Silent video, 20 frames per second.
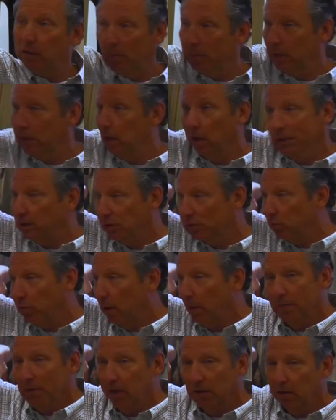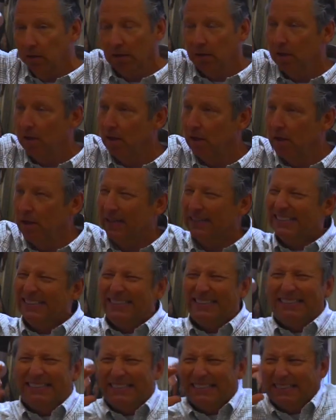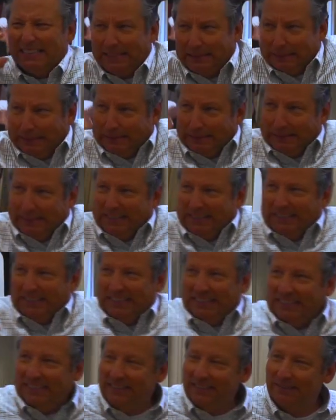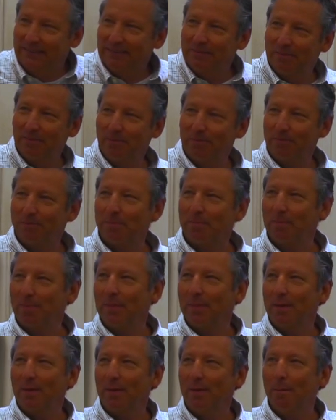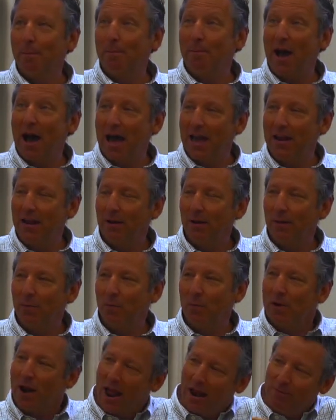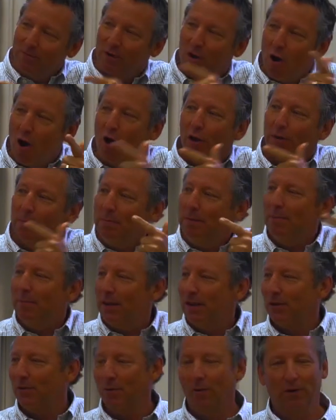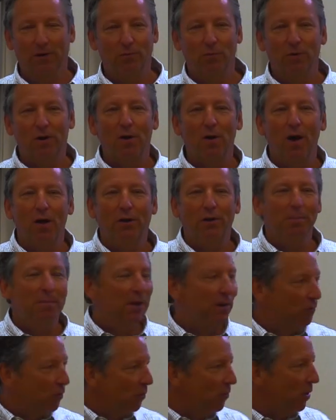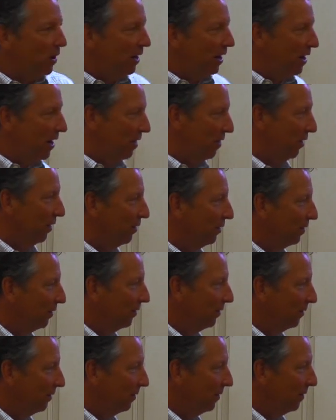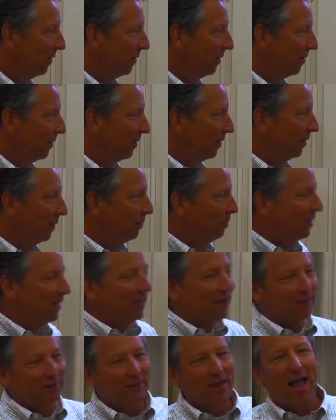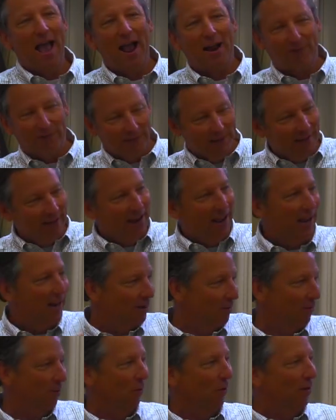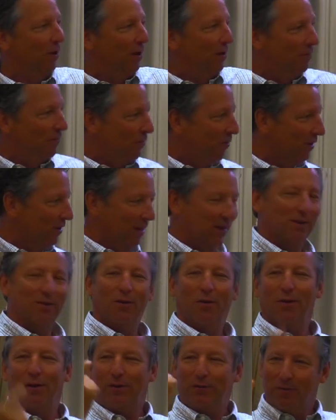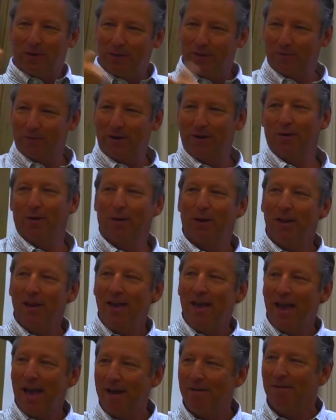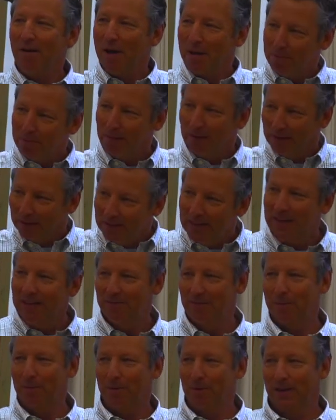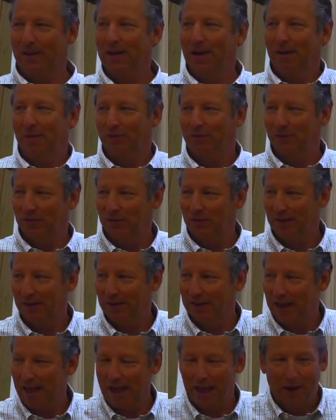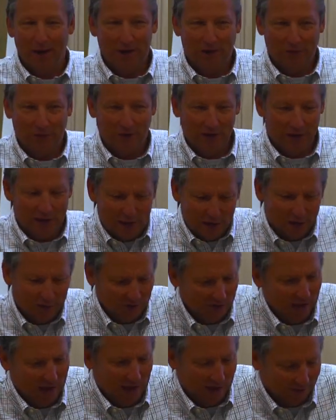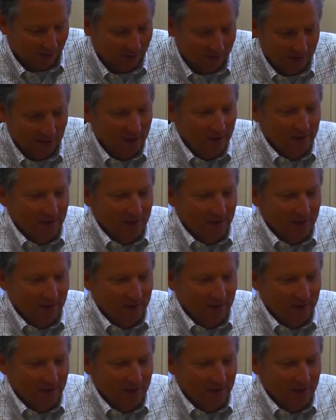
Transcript: let me," I just want to mentor. Eee. But we're not even called to be mentors. We're called to mentor one another. Because actually, an eight year old and a 14 year old and a 23 year old have unbelievable gifts and talents and insights